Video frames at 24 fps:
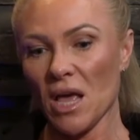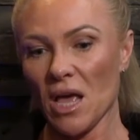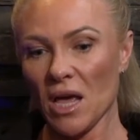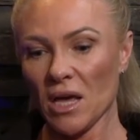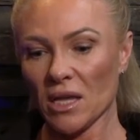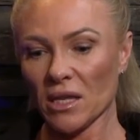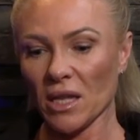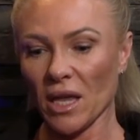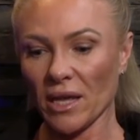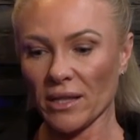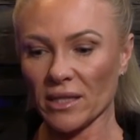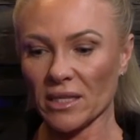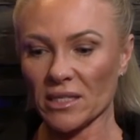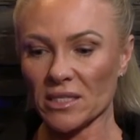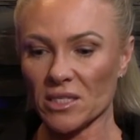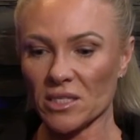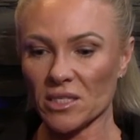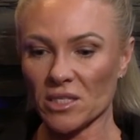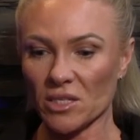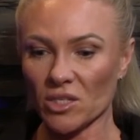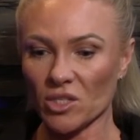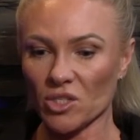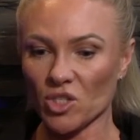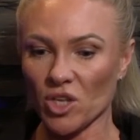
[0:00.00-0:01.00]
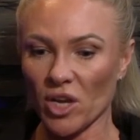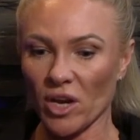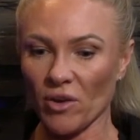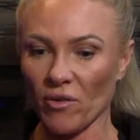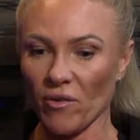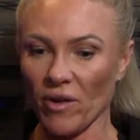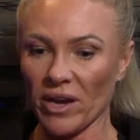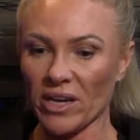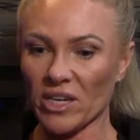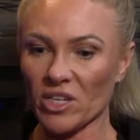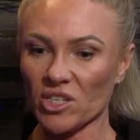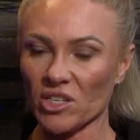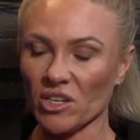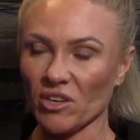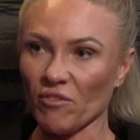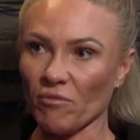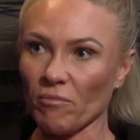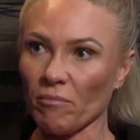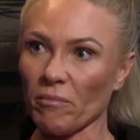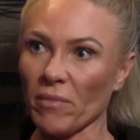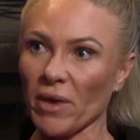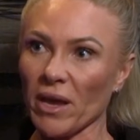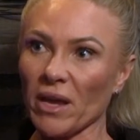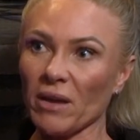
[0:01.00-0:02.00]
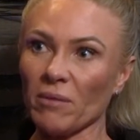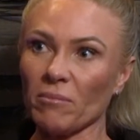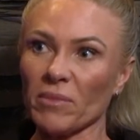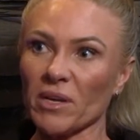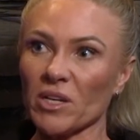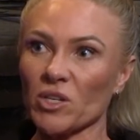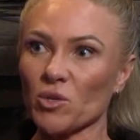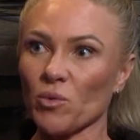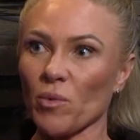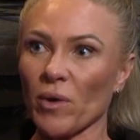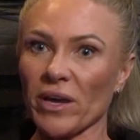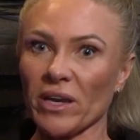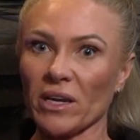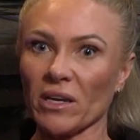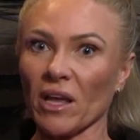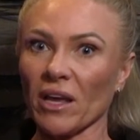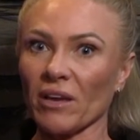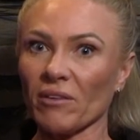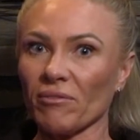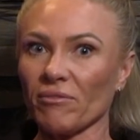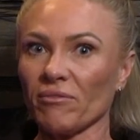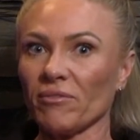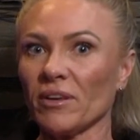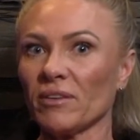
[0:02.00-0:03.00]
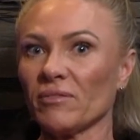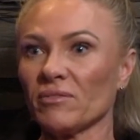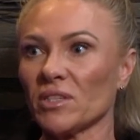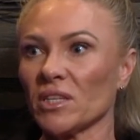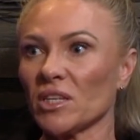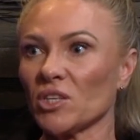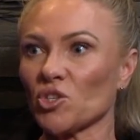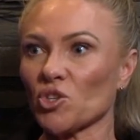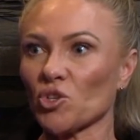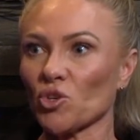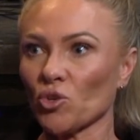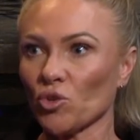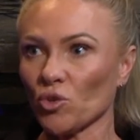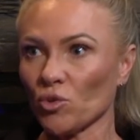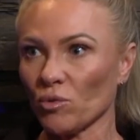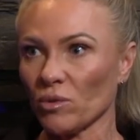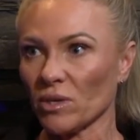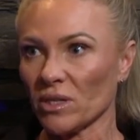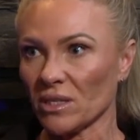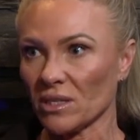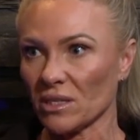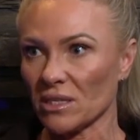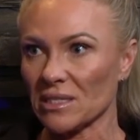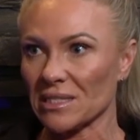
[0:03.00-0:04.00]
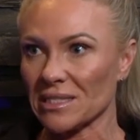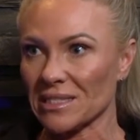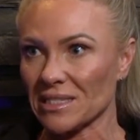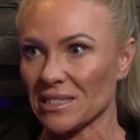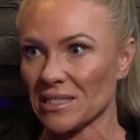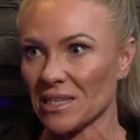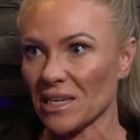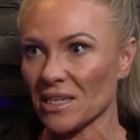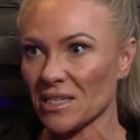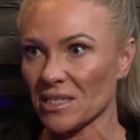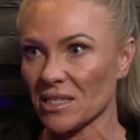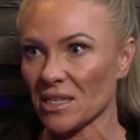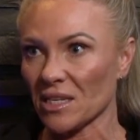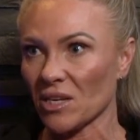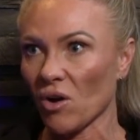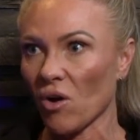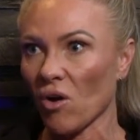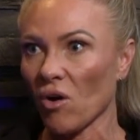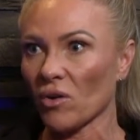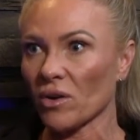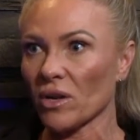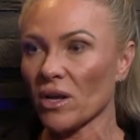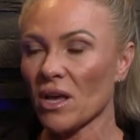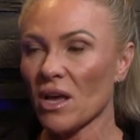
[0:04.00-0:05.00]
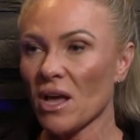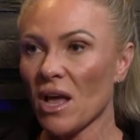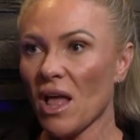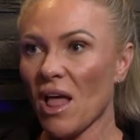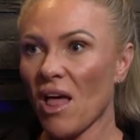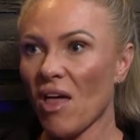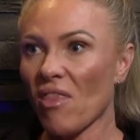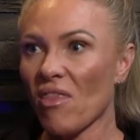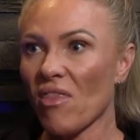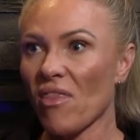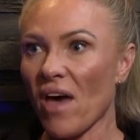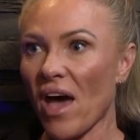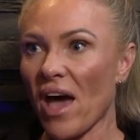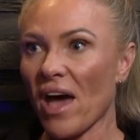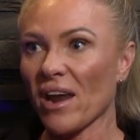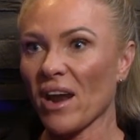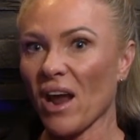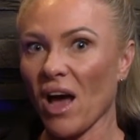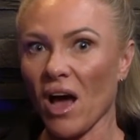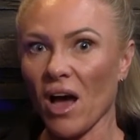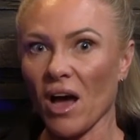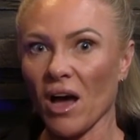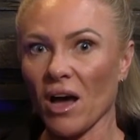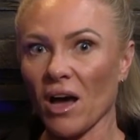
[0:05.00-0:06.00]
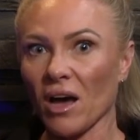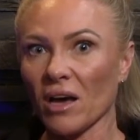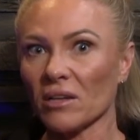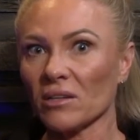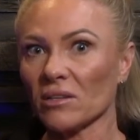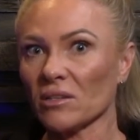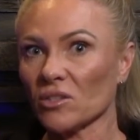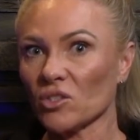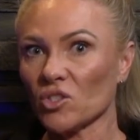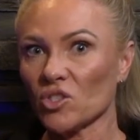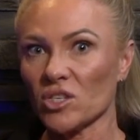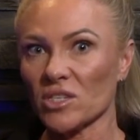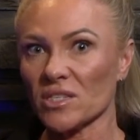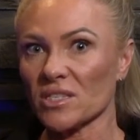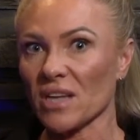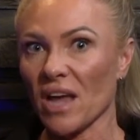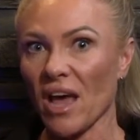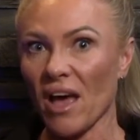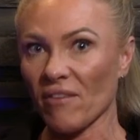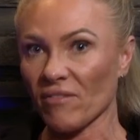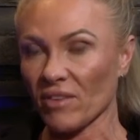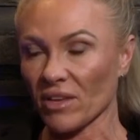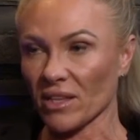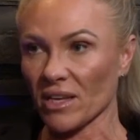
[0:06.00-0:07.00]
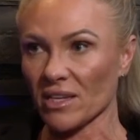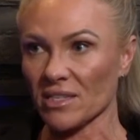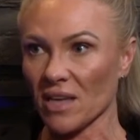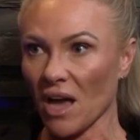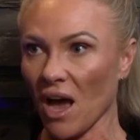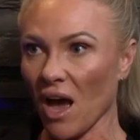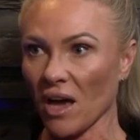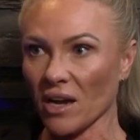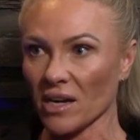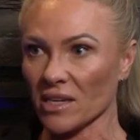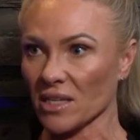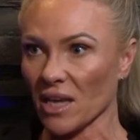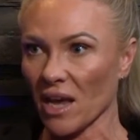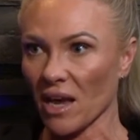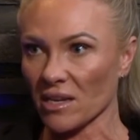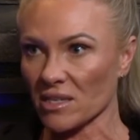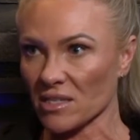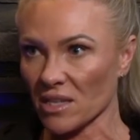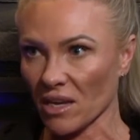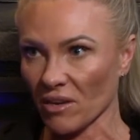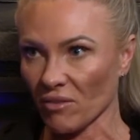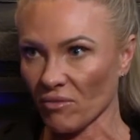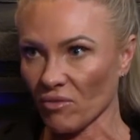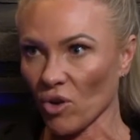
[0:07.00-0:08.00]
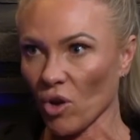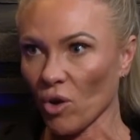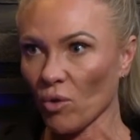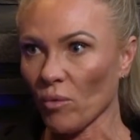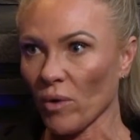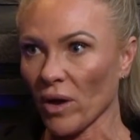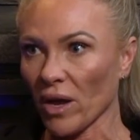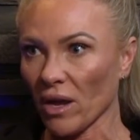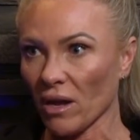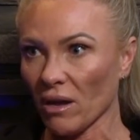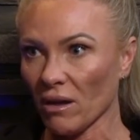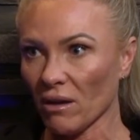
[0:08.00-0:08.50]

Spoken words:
like this generation of men between like 52 and 60 odd that are just having these heart attacks out of nowhere.